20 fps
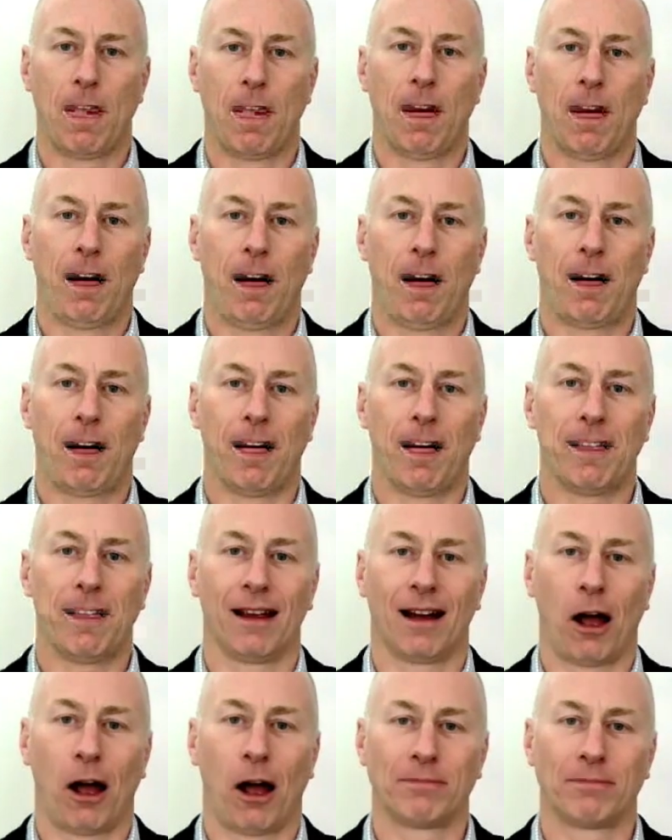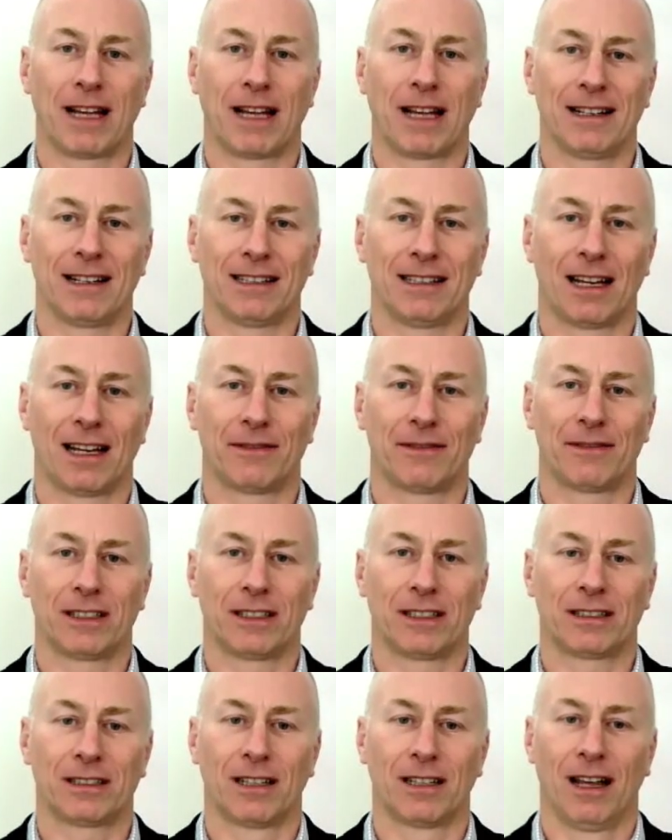Hi, I'm Danny
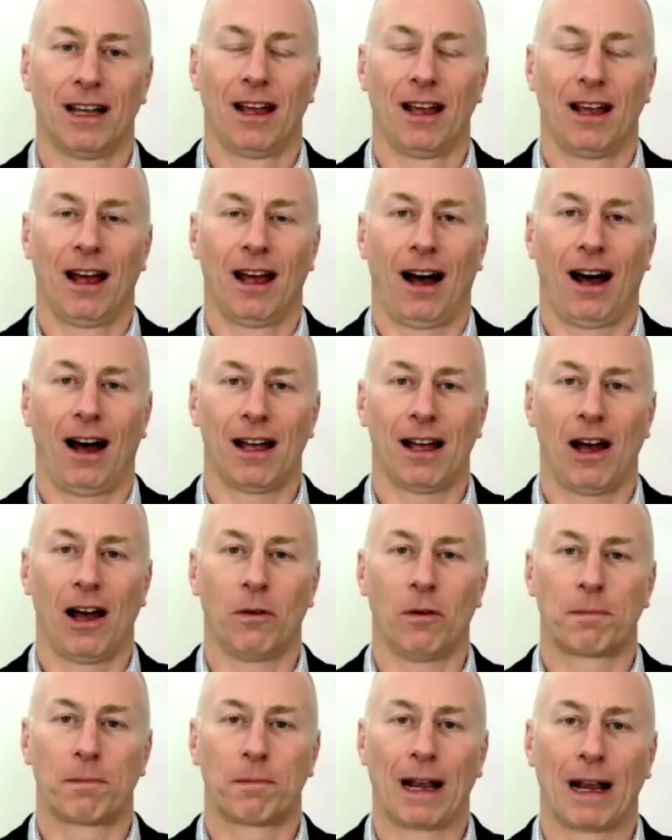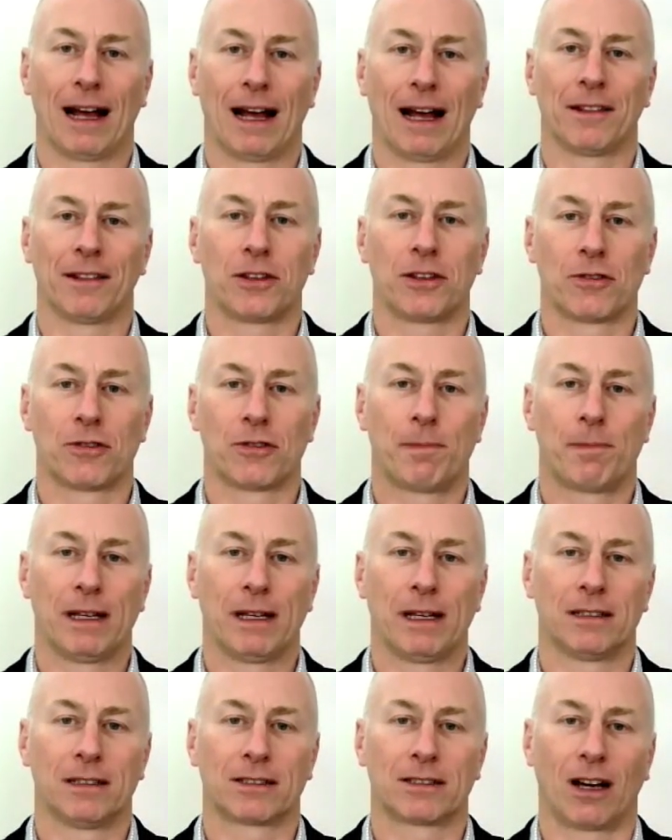Davis. I help plan the
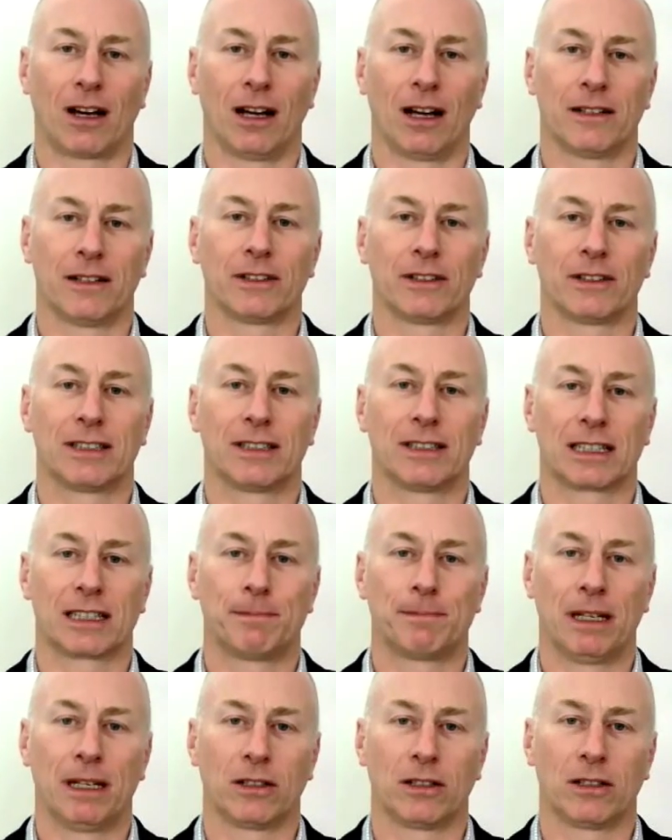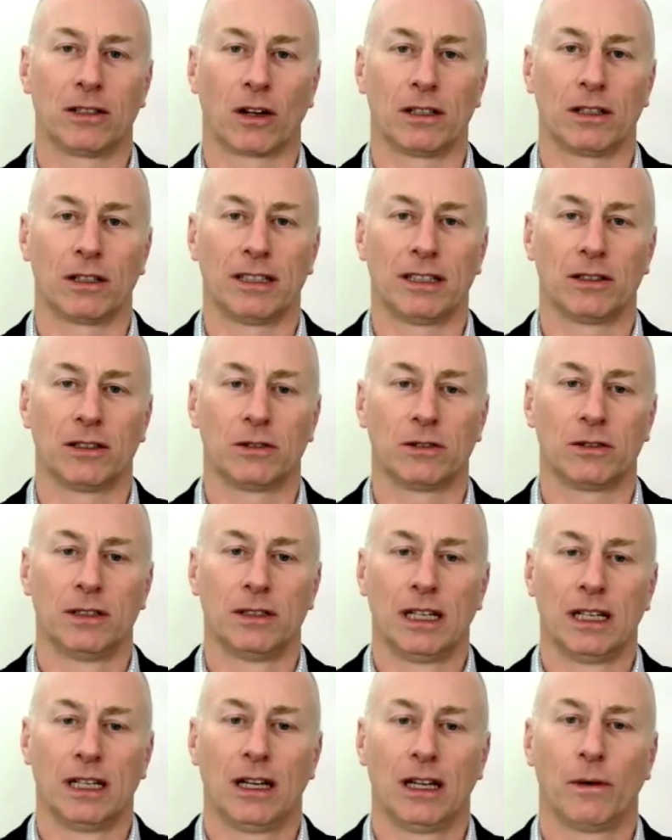European side of a $6 billion deal
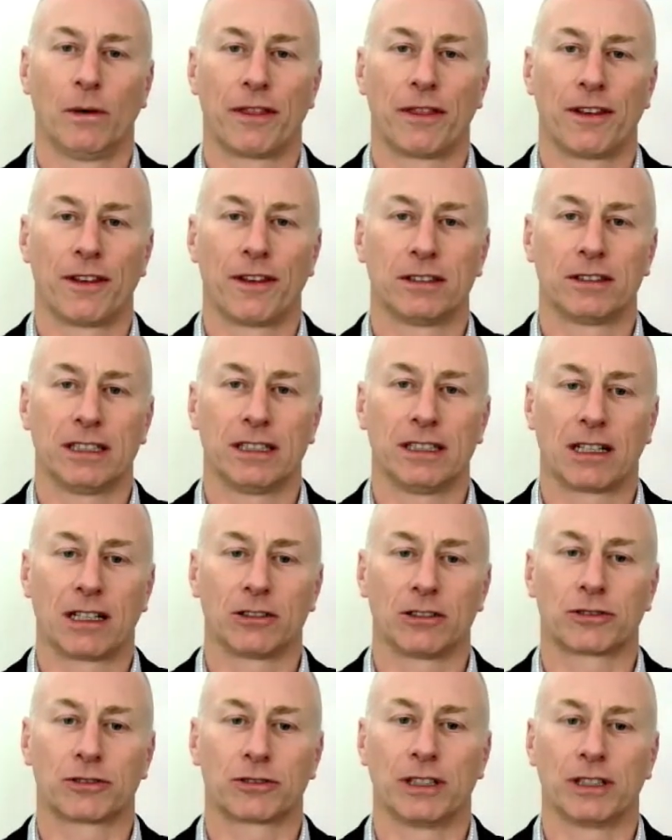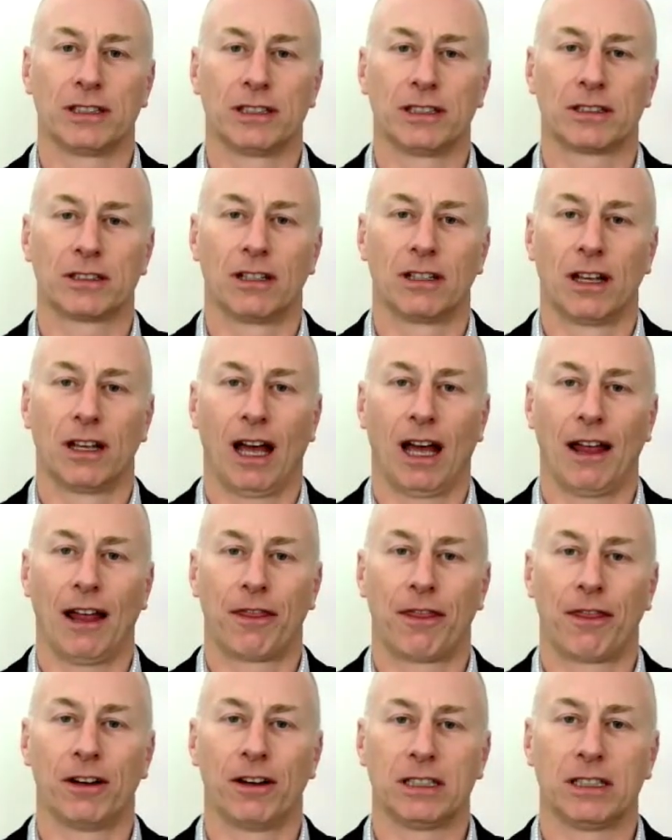with 30 countries and
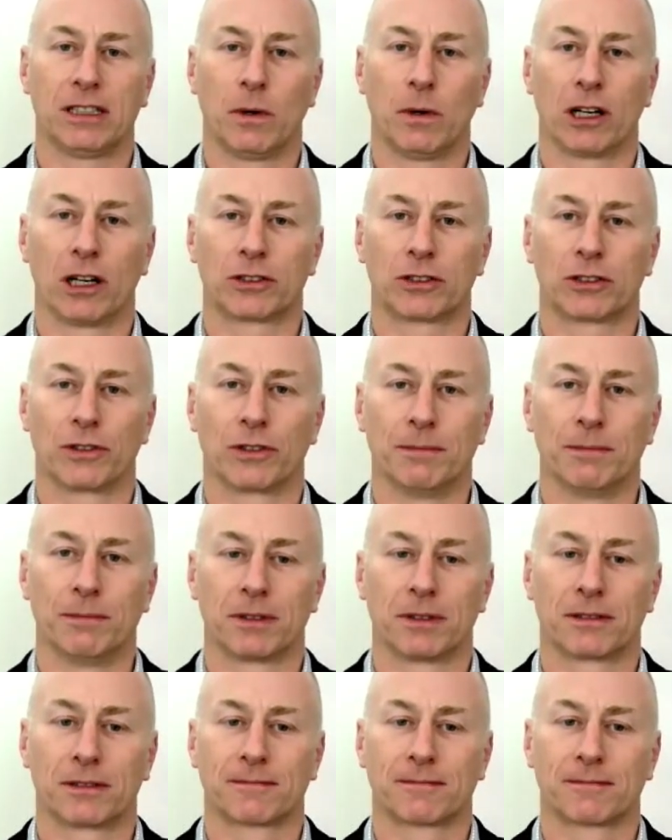30 work streams.